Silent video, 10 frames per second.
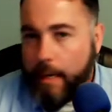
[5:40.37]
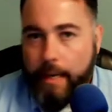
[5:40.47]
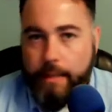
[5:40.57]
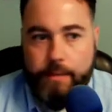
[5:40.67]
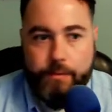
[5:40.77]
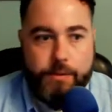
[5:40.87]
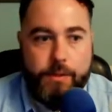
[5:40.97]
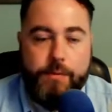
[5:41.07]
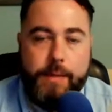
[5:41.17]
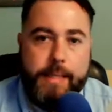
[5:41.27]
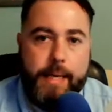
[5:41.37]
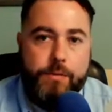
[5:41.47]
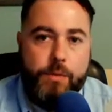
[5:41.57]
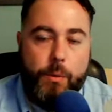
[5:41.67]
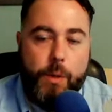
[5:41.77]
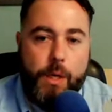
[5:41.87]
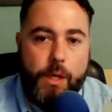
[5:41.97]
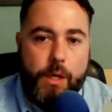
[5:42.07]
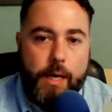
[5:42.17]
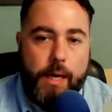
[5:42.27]
different stuff like that. So
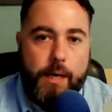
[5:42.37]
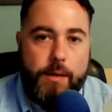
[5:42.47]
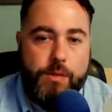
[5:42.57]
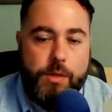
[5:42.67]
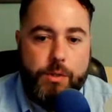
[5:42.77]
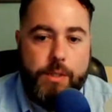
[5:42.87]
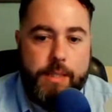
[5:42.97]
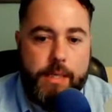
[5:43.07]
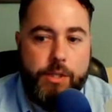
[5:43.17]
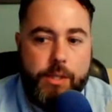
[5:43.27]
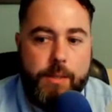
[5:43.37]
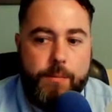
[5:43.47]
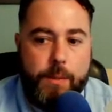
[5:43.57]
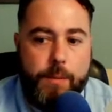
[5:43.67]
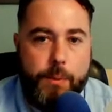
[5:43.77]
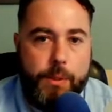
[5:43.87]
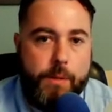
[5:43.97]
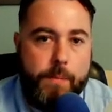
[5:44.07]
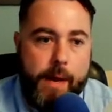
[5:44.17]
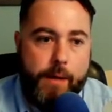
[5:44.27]
essentially teaching them to put their
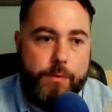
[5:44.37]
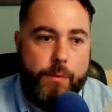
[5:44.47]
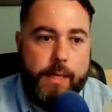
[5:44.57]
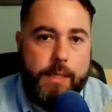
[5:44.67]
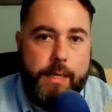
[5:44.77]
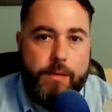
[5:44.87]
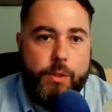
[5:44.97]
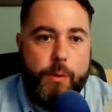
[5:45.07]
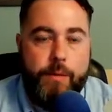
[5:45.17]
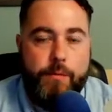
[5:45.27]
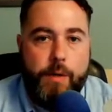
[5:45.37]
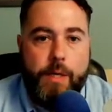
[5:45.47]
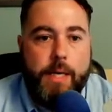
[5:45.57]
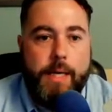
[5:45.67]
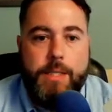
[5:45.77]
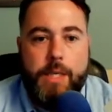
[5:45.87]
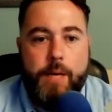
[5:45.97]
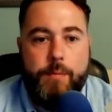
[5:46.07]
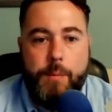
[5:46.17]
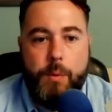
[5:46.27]
mouth directly into it, very nice and
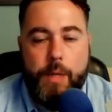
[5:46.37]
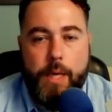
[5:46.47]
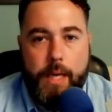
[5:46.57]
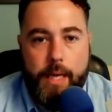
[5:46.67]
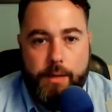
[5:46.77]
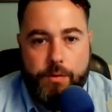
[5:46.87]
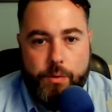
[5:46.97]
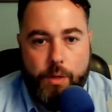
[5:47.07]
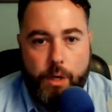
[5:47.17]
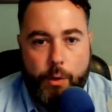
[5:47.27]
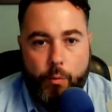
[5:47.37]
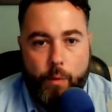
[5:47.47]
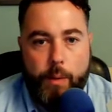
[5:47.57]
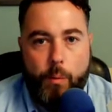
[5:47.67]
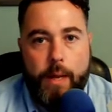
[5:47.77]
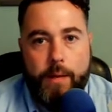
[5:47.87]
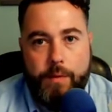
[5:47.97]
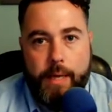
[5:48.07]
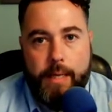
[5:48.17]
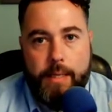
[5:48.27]
comfortable, is a great way of
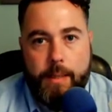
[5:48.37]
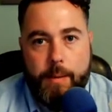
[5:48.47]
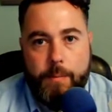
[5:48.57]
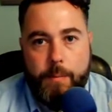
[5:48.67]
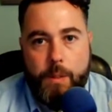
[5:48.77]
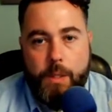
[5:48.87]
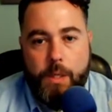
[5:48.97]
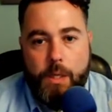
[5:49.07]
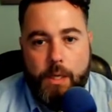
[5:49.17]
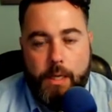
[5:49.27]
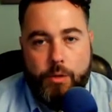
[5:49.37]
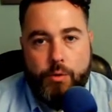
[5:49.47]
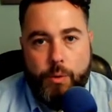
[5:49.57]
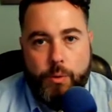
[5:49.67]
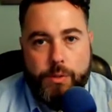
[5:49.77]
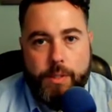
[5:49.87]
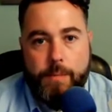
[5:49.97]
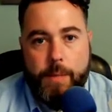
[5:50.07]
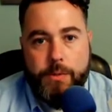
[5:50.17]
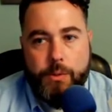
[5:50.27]
getting them introduced to the
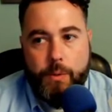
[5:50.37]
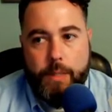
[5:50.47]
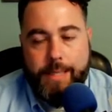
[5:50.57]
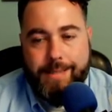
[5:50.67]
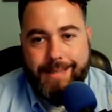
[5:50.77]
muzzle. It